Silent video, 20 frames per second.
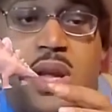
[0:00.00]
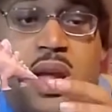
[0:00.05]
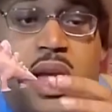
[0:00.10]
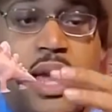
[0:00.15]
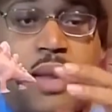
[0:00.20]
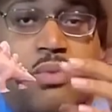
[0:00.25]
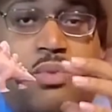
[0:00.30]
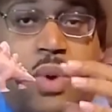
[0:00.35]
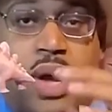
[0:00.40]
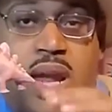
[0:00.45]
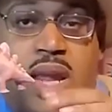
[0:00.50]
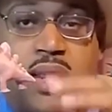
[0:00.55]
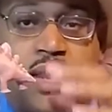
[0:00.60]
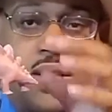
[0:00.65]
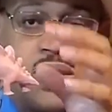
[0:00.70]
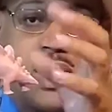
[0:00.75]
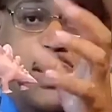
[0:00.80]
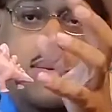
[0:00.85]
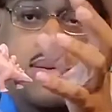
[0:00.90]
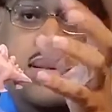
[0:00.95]
and weight
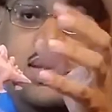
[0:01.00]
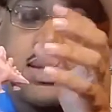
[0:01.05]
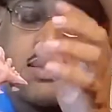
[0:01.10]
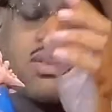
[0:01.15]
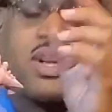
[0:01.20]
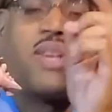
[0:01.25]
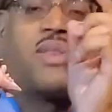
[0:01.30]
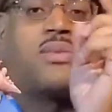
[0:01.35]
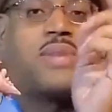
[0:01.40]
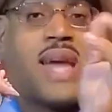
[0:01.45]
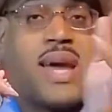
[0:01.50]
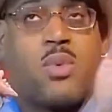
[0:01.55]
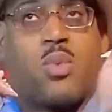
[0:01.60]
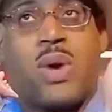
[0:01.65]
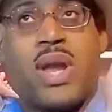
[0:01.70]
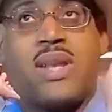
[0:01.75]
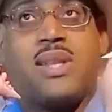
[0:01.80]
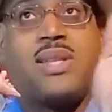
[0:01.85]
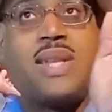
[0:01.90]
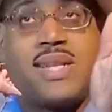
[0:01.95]
and density, sorry, not weight,